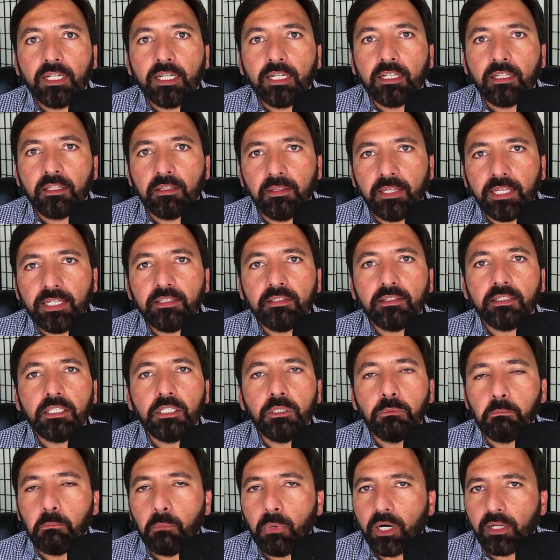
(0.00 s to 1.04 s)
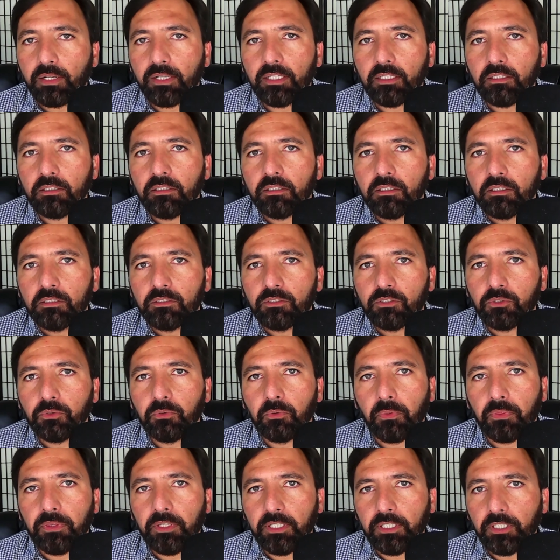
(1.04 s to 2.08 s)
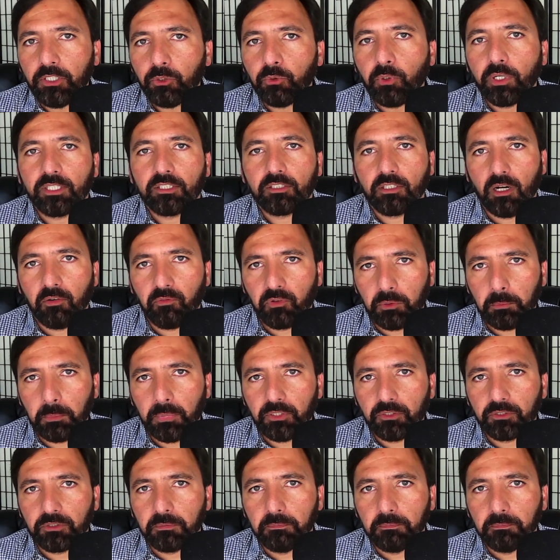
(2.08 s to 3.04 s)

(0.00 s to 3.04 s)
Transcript: lending money to the US government.